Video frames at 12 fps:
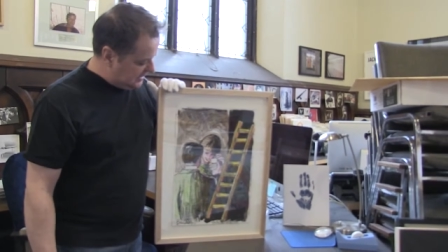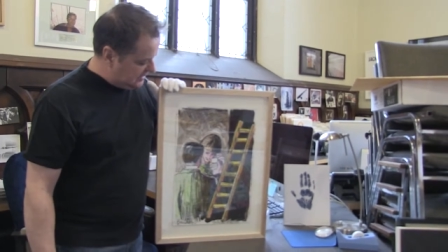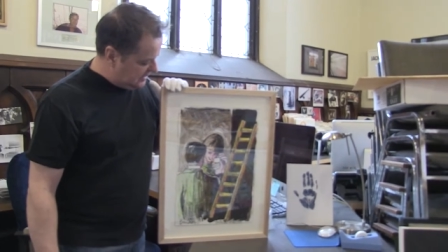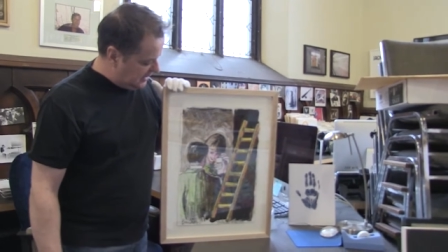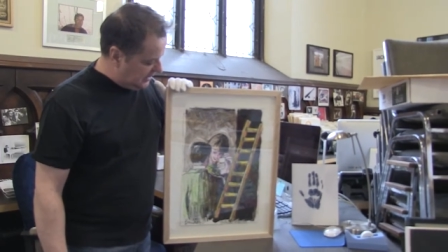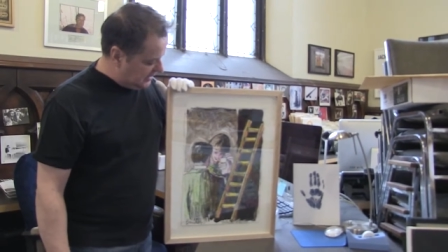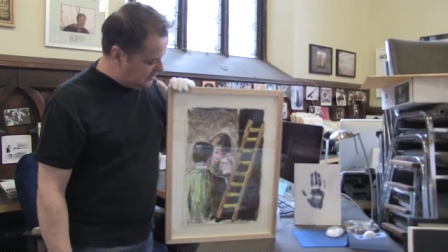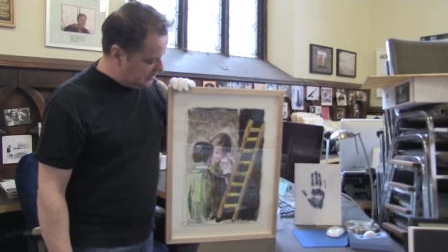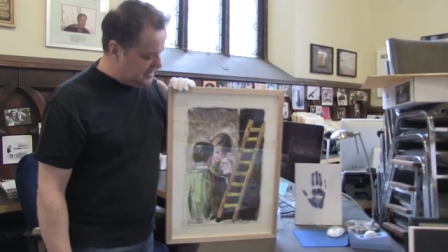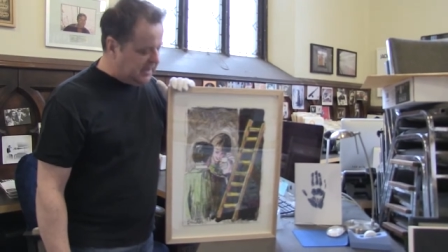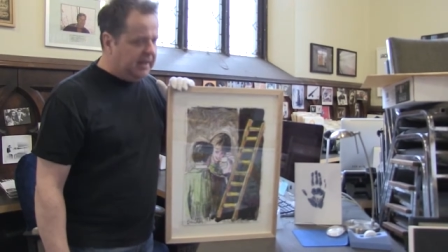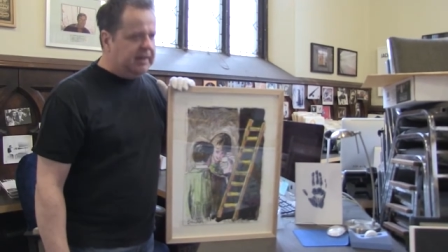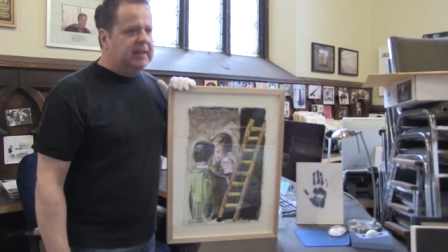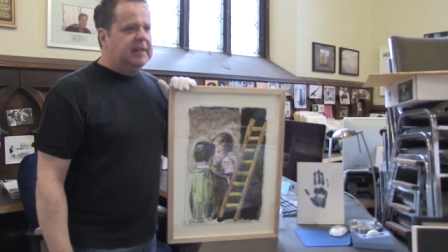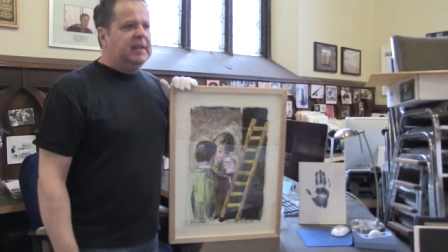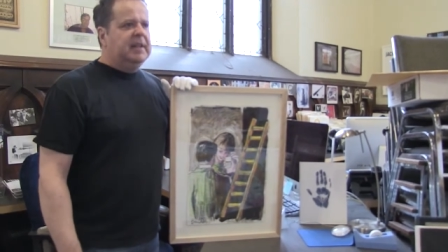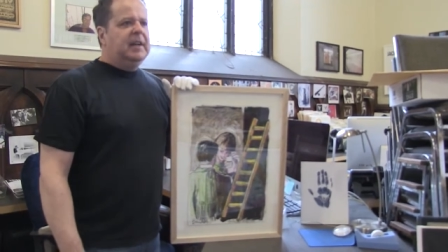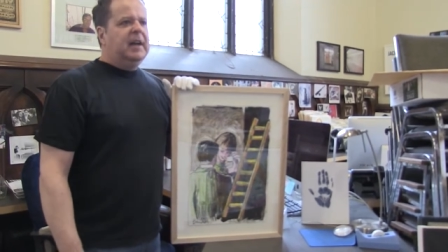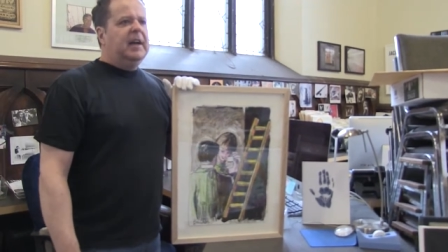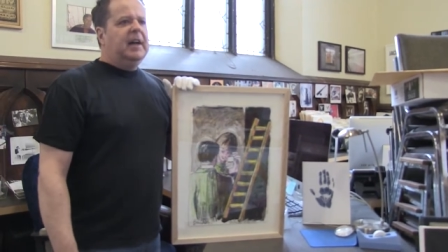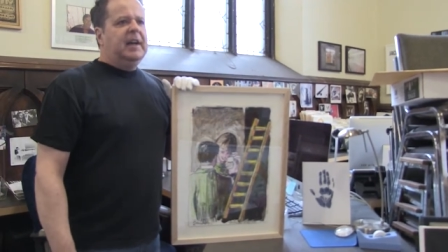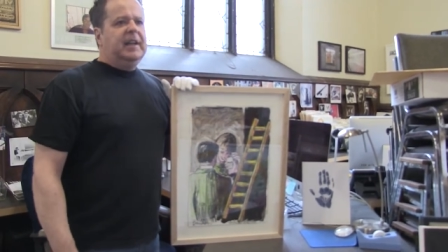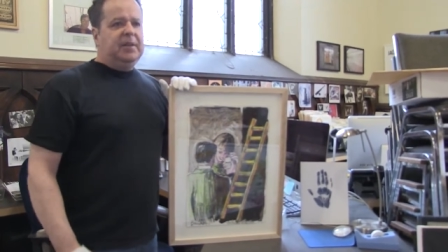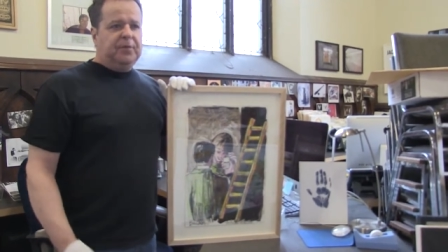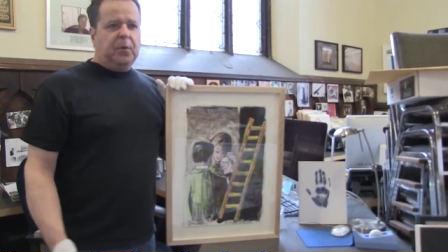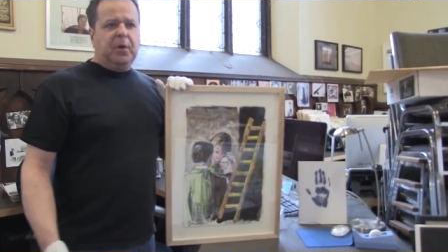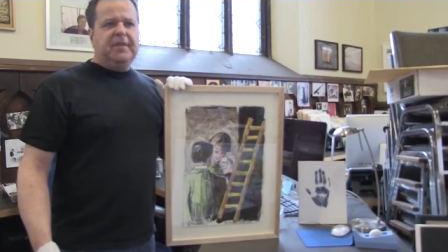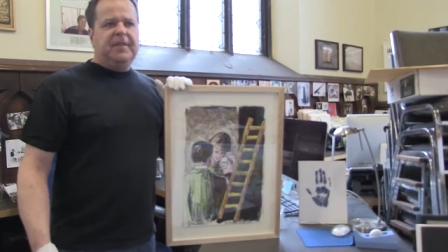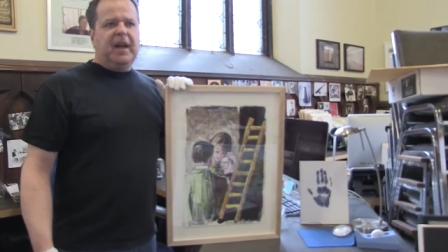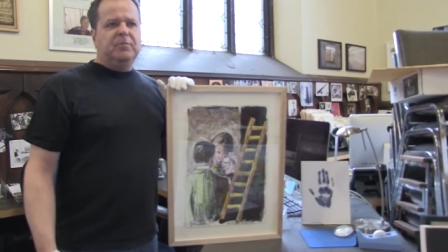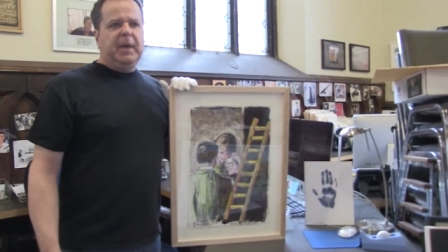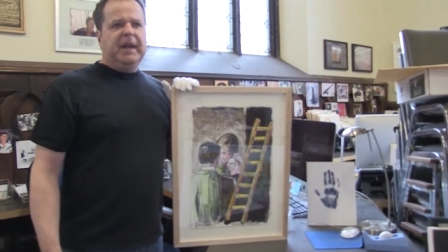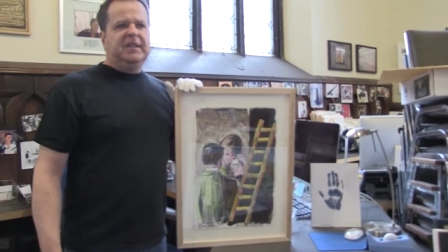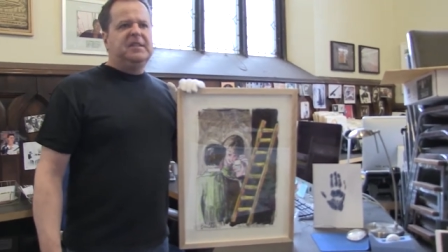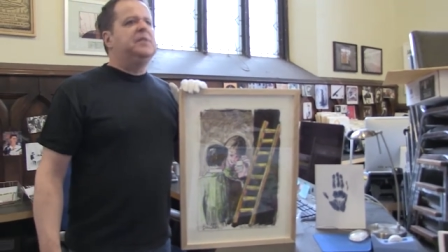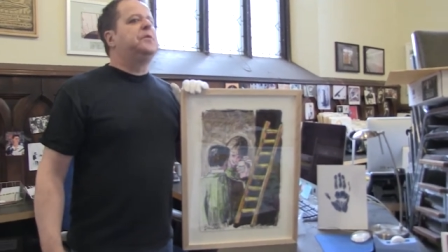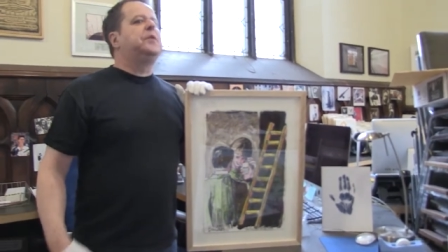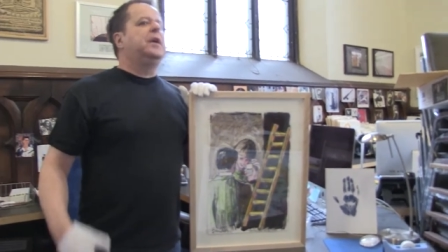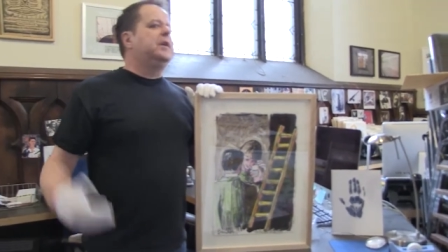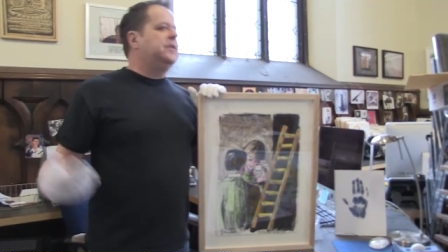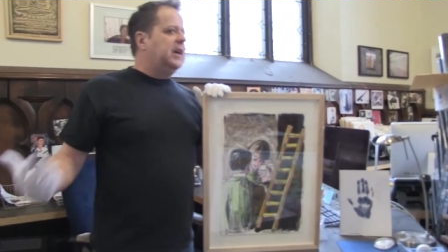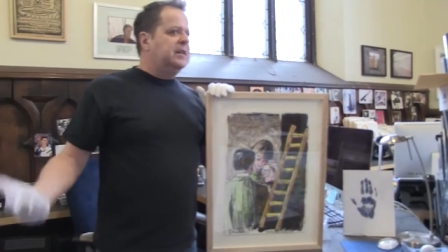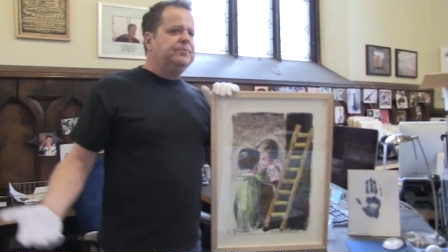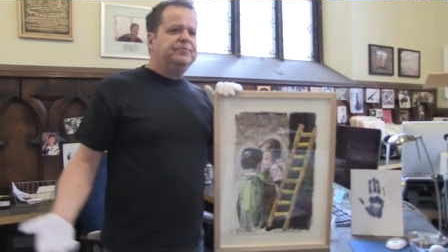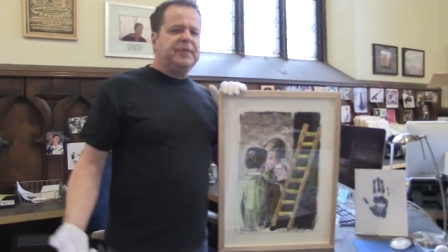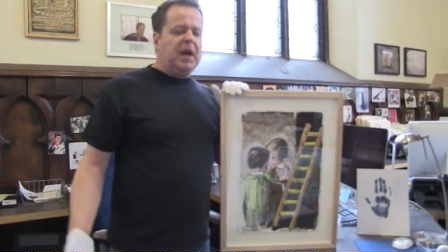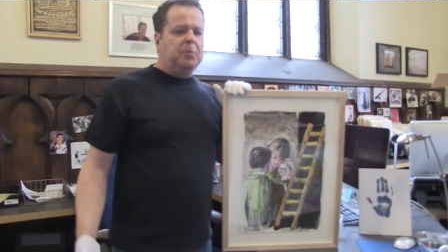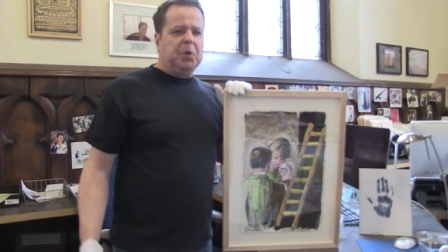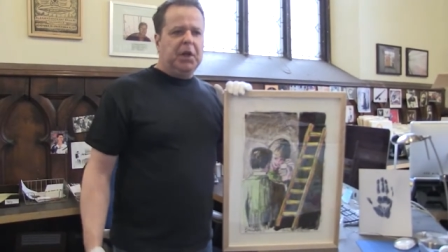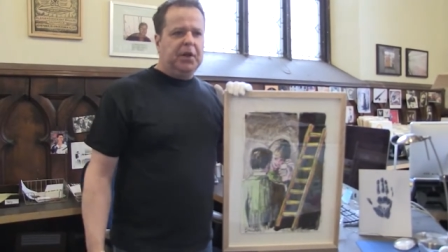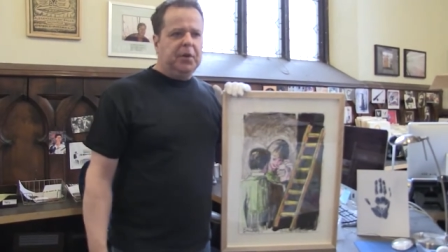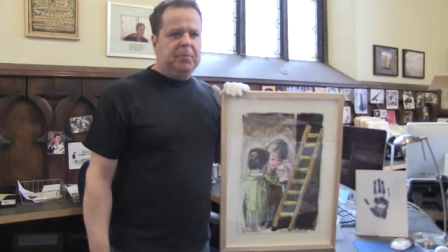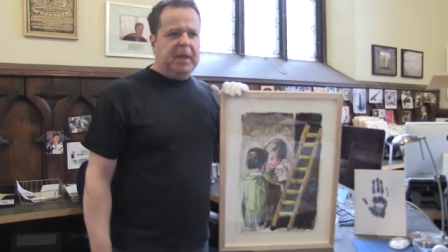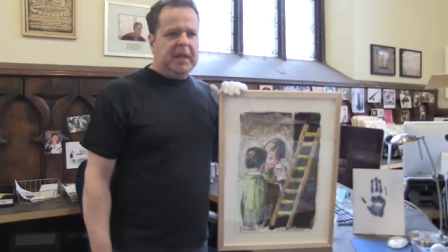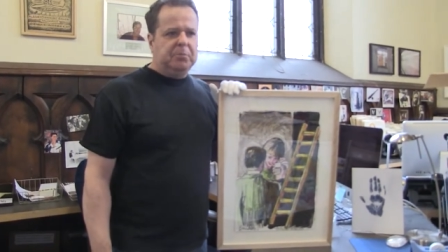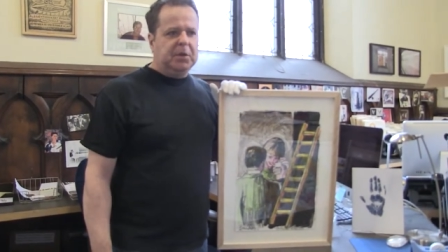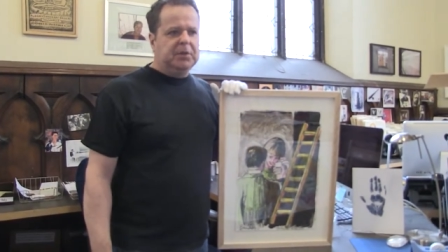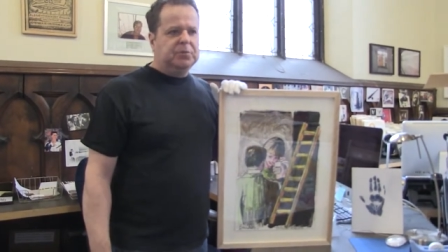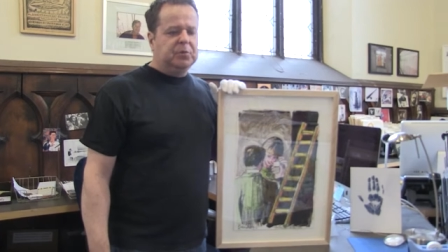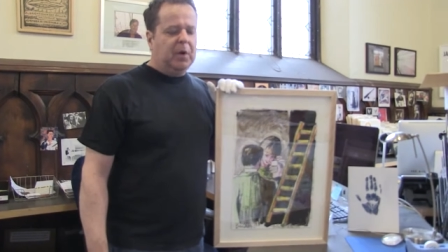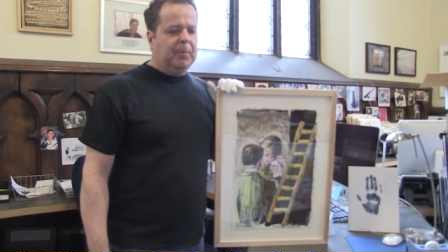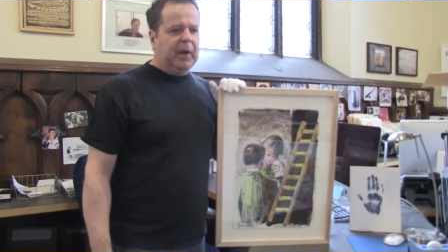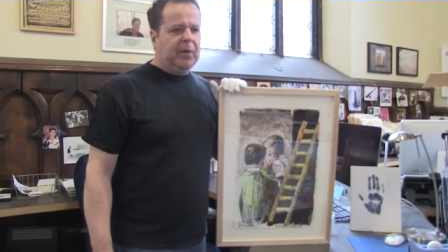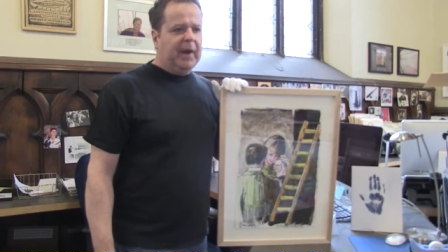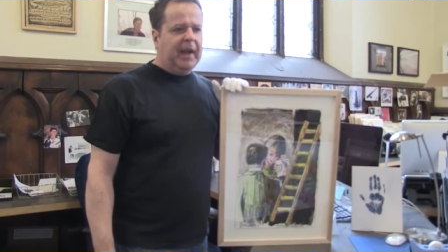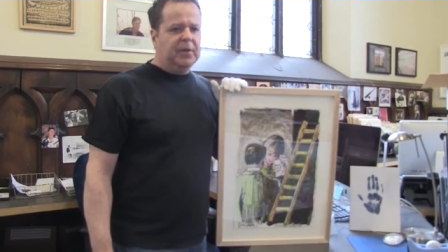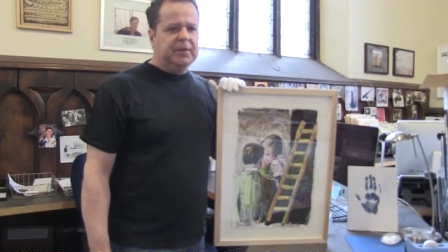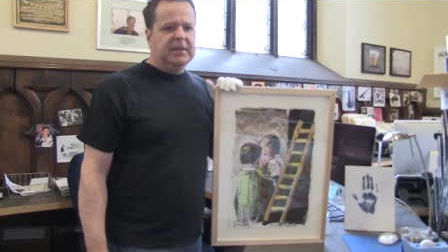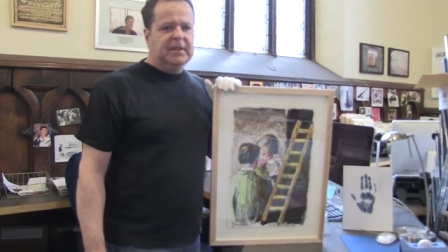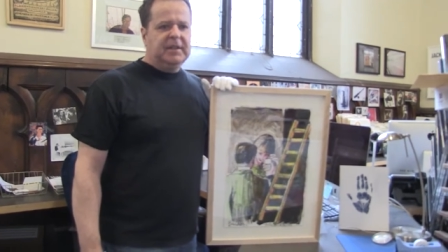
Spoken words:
So this was done in 45 minutes in front of a couple hundred people roaming around